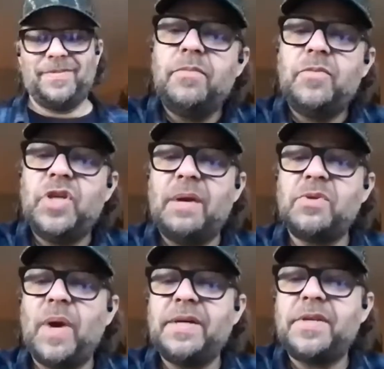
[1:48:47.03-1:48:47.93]
James
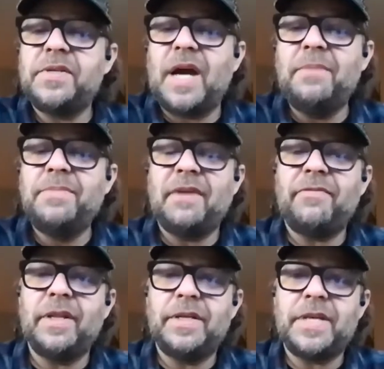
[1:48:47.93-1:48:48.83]
Wang says, I'm
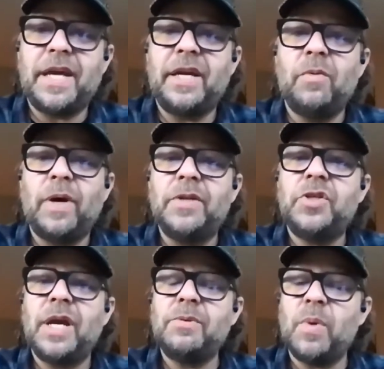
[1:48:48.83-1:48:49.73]
definitely taking one.
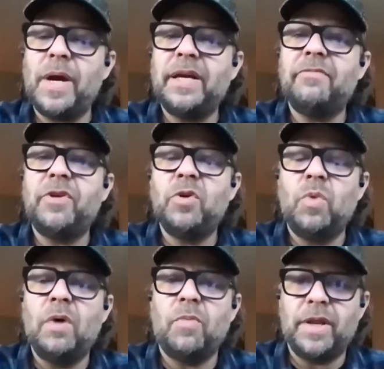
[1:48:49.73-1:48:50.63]
James Wang, if you
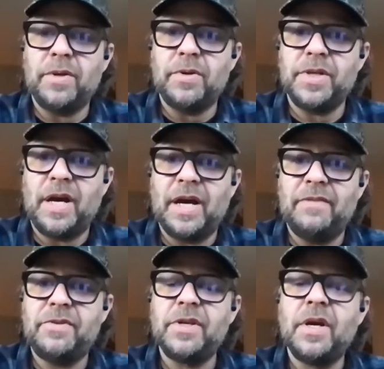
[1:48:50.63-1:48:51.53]
want one of those
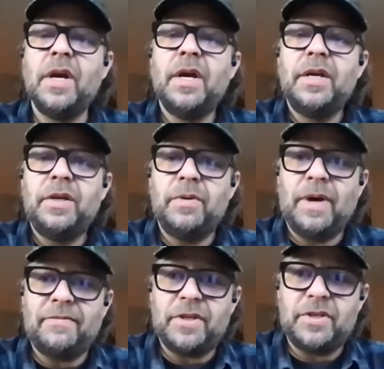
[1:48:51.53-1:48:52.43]
knives, you
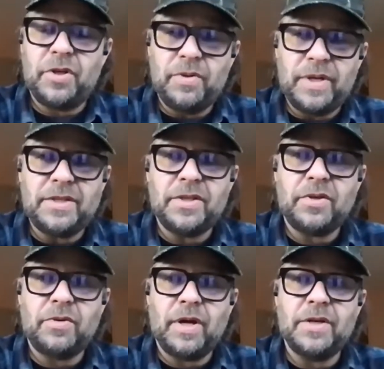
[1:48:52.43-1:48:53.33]
have to tune into the
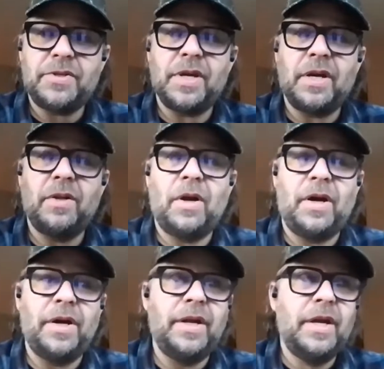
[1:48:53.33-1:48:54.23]
garage sale
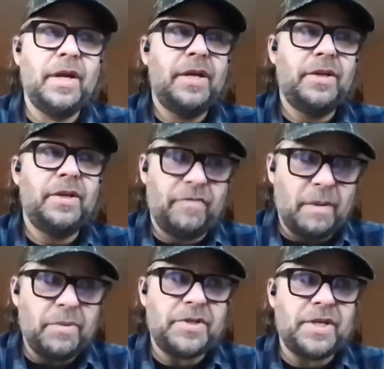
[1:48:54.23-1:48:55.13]
on
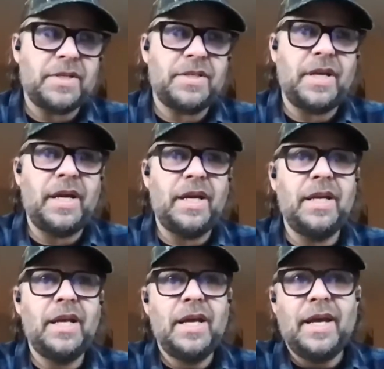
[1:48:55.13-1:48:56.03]
November
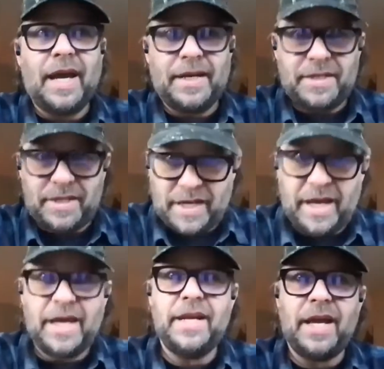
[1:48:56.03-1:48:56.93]
16 at
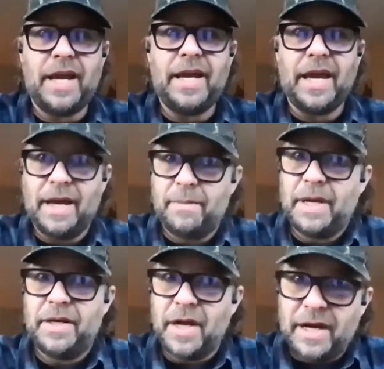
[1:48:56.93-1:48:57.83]
10 a.m.
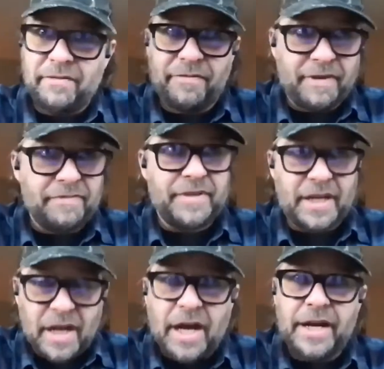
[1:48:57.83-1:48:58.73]
at
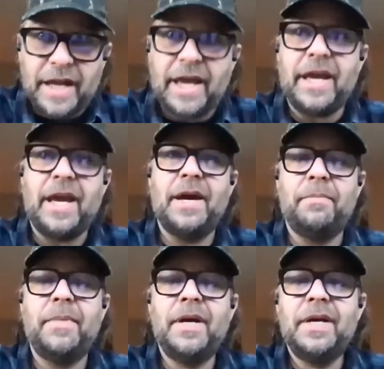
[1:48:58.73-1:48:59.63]
9:59 a.m.